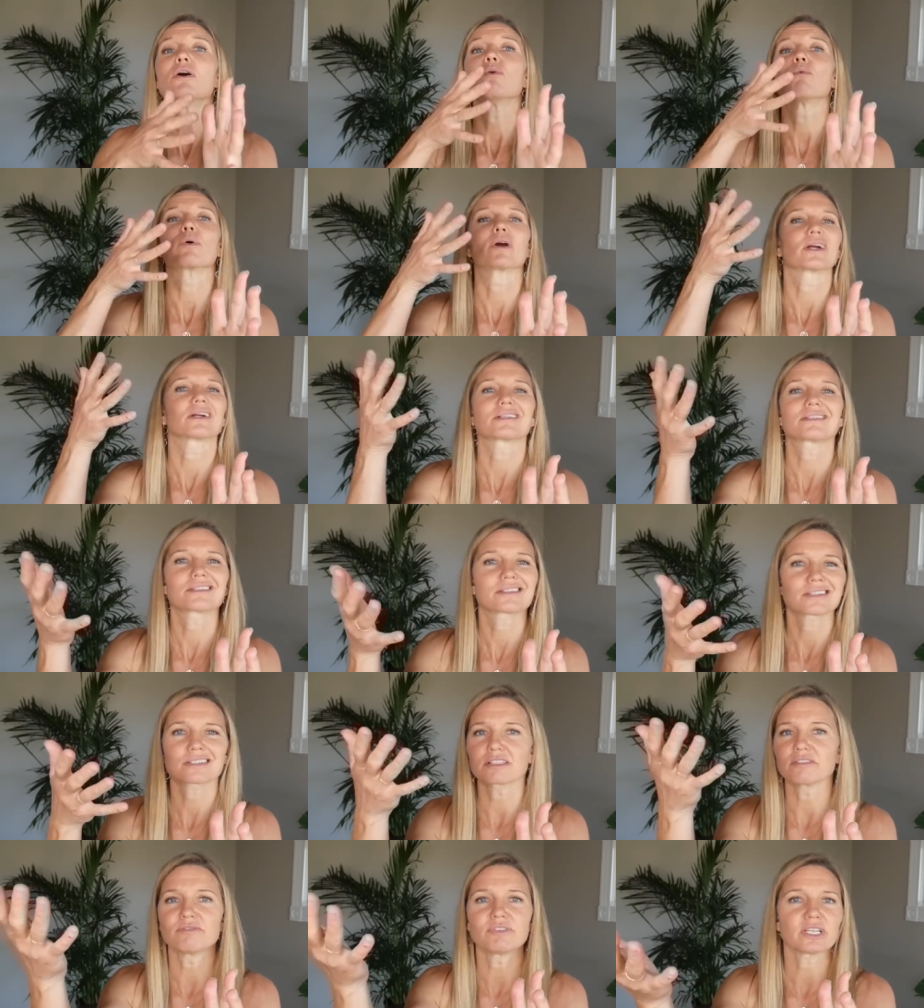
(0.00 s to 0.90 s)
where it's
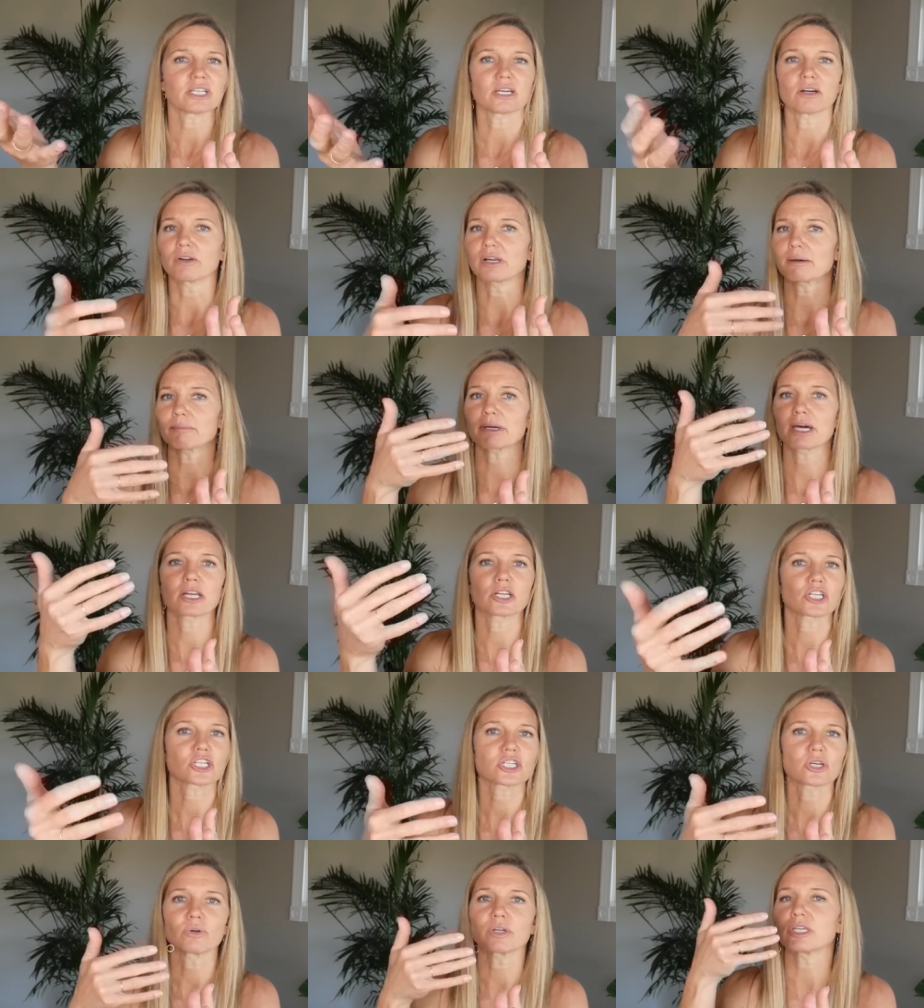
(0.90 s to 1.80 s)
just a video and I'm kind of
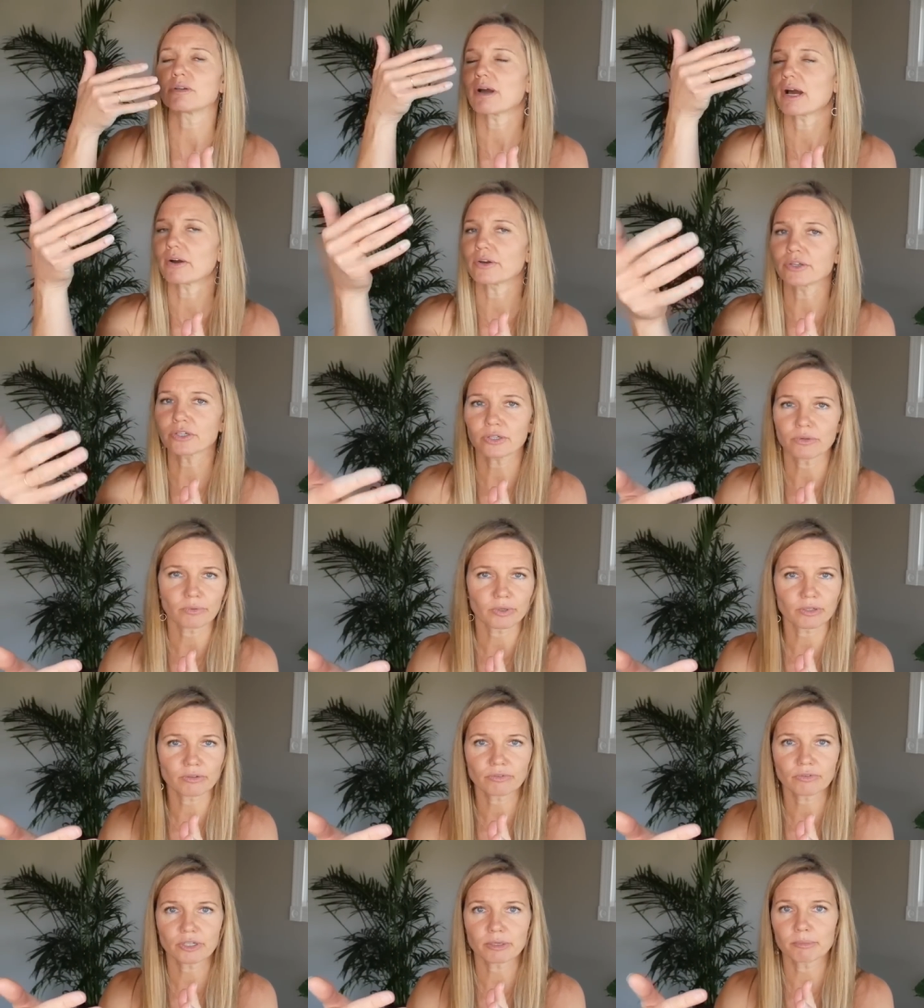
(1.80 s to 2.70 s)
showing you how you can run
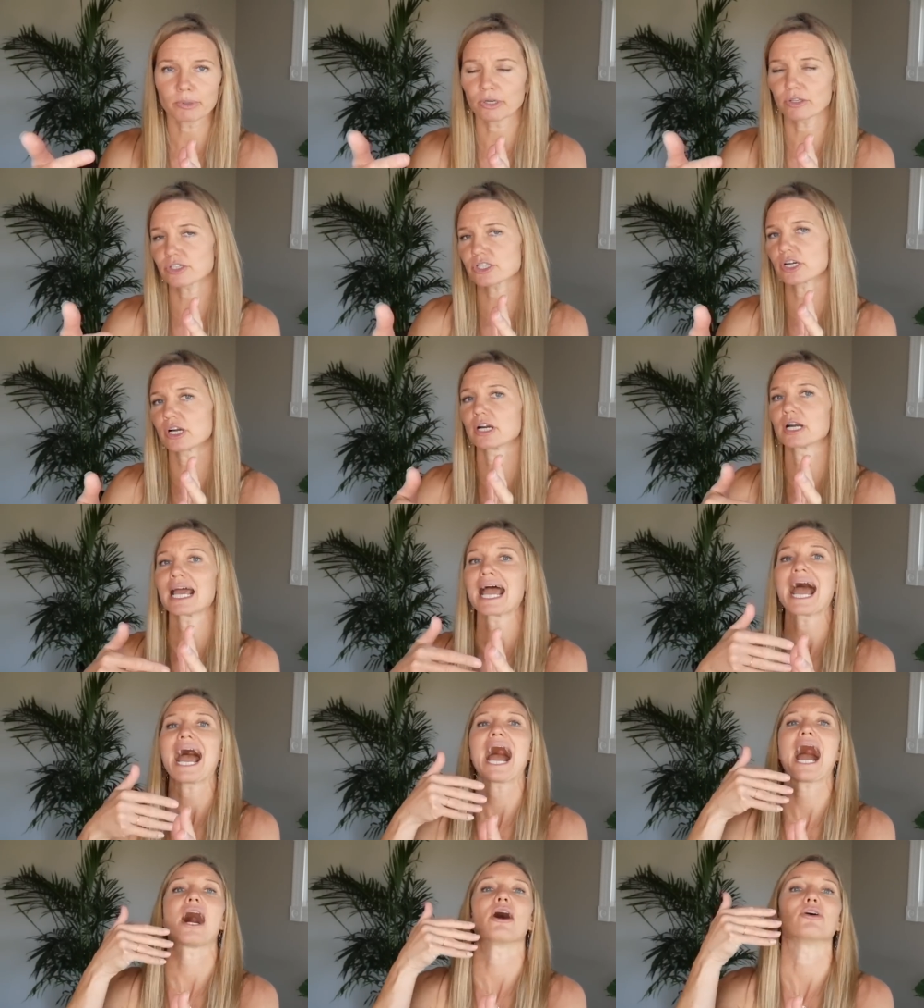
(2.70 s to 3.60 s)
a free birth chart,
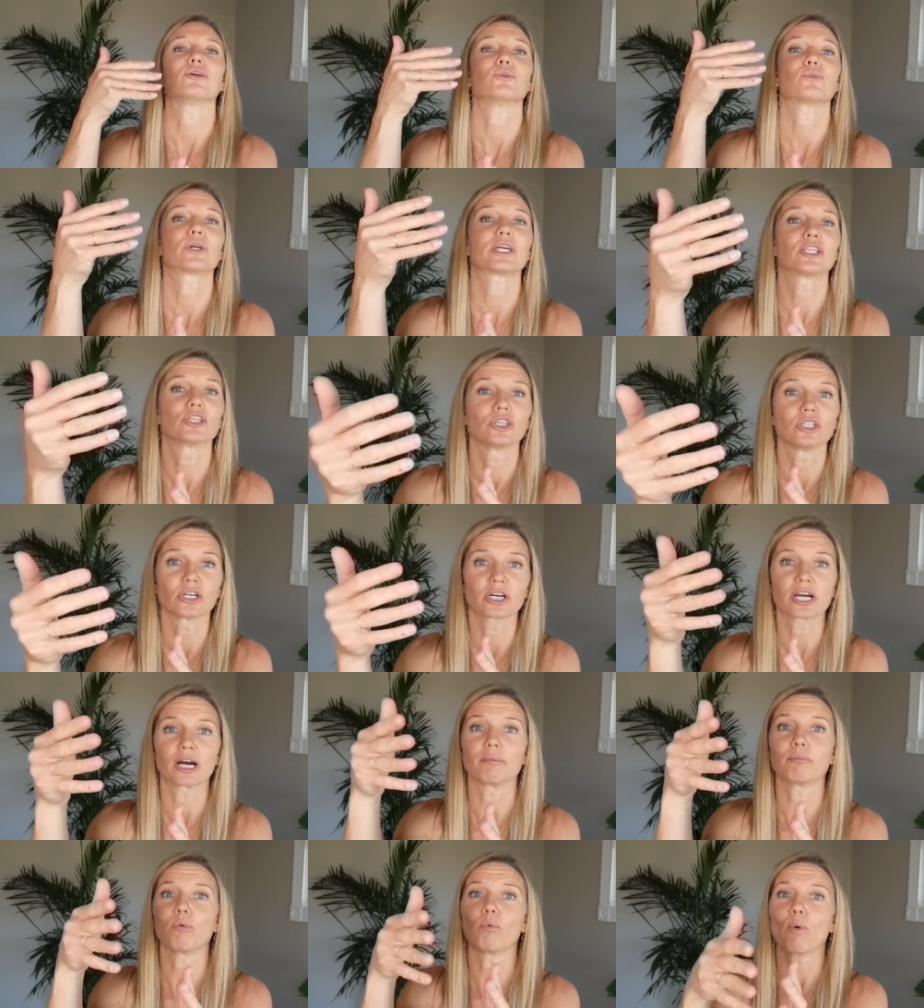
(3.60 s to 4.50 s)
how you can
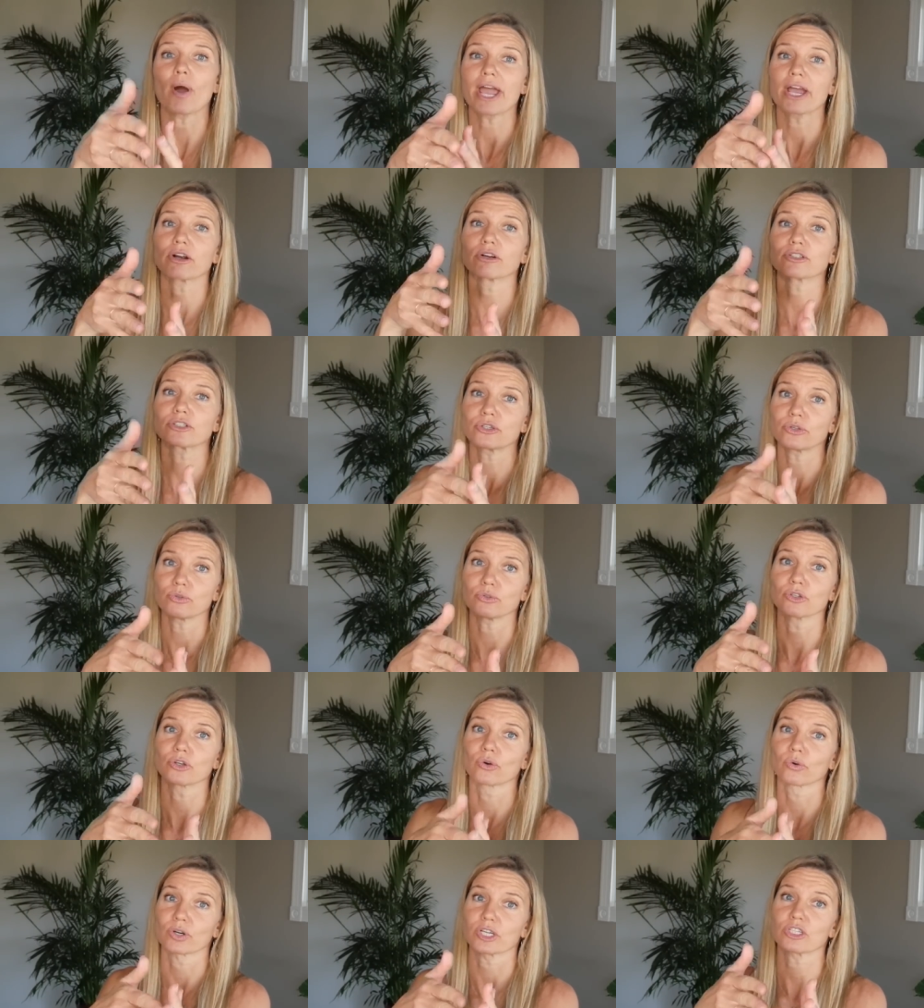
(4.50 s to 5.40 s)
look up where 2
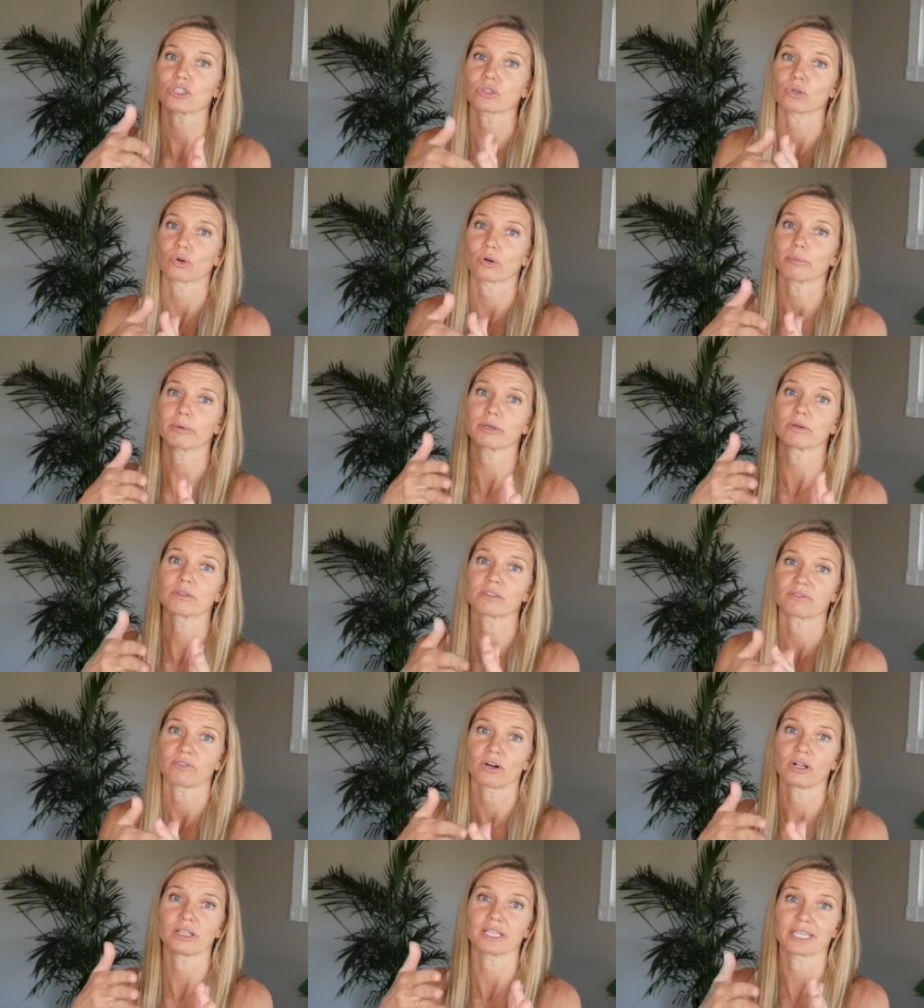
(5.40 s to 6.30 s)
degree Scorpio is
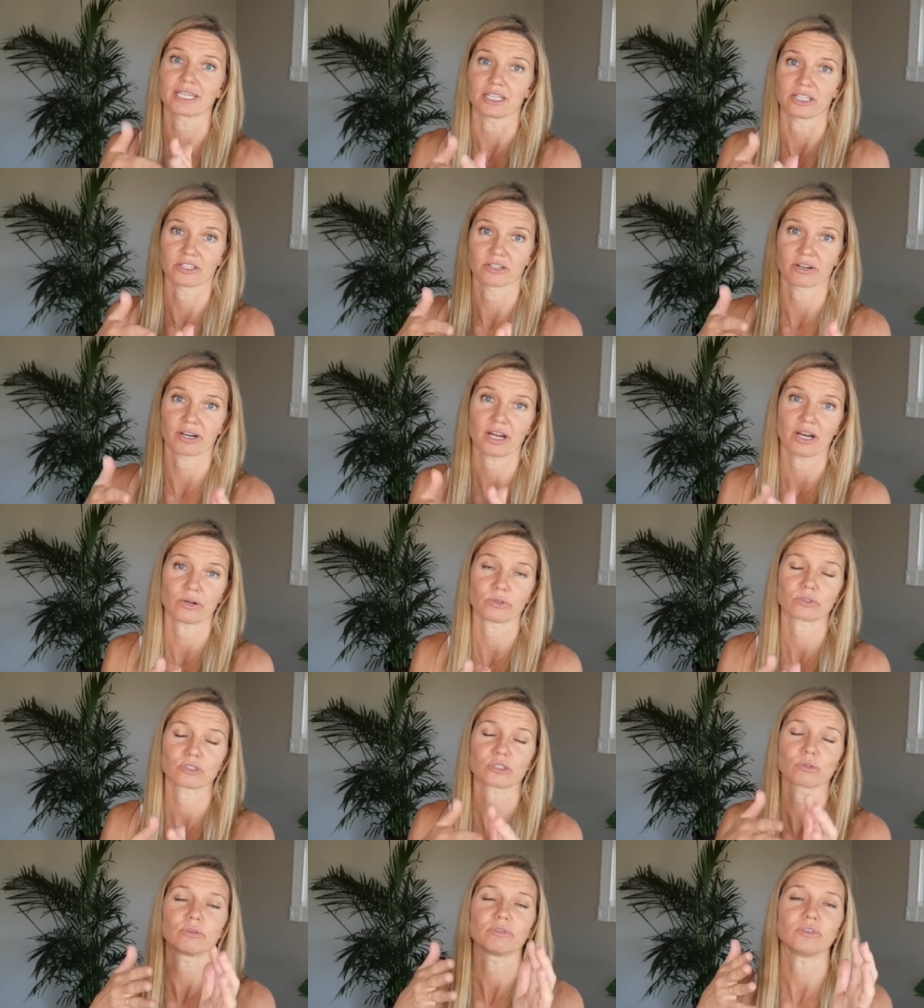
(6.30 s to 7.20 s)
falling in your
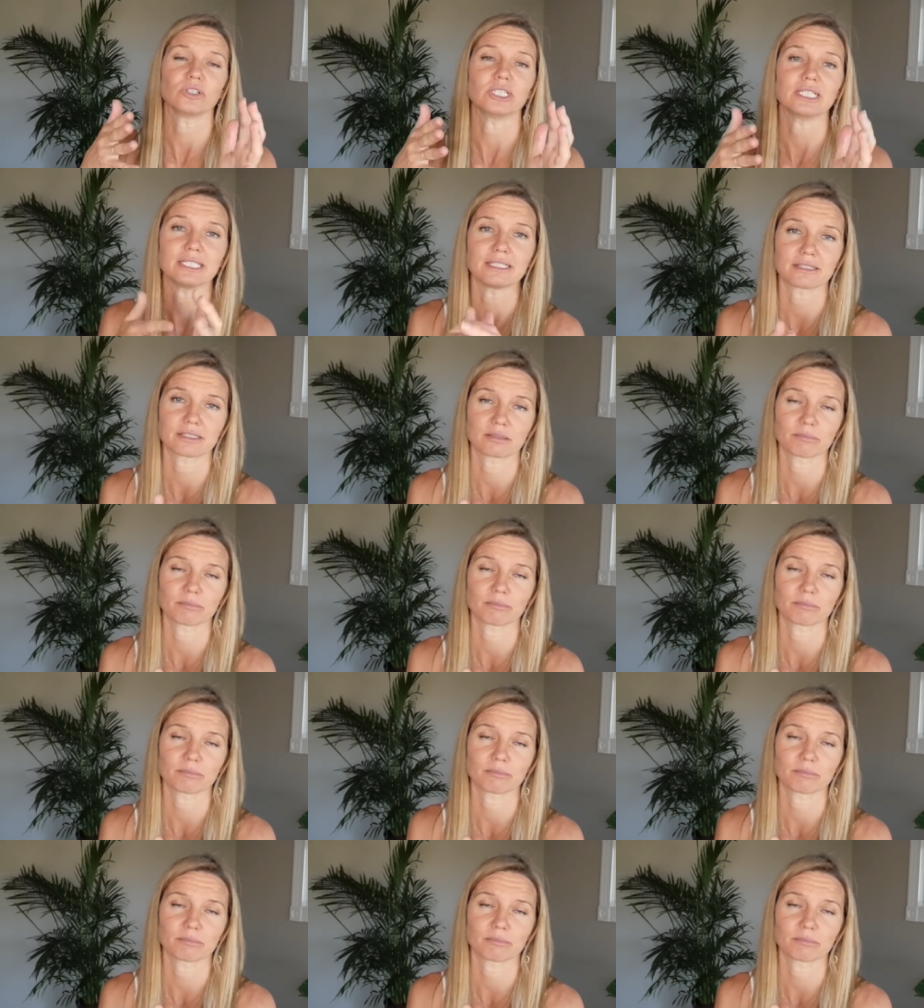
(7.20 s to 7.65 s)
house. So if you need